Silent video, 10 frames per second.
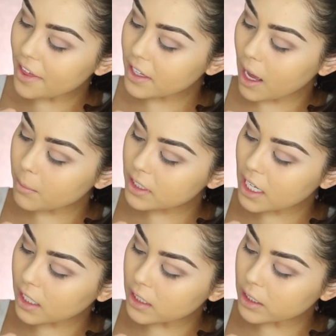I think I'm gonna
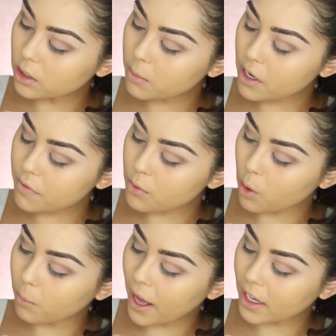take a little bit of
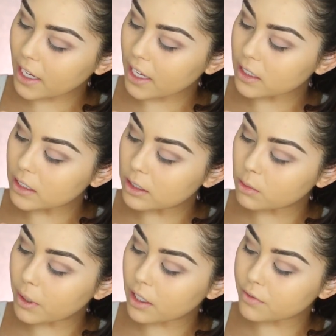Throwback and a
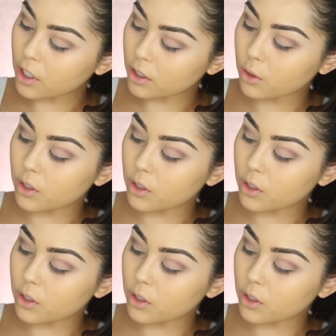little bit of Dark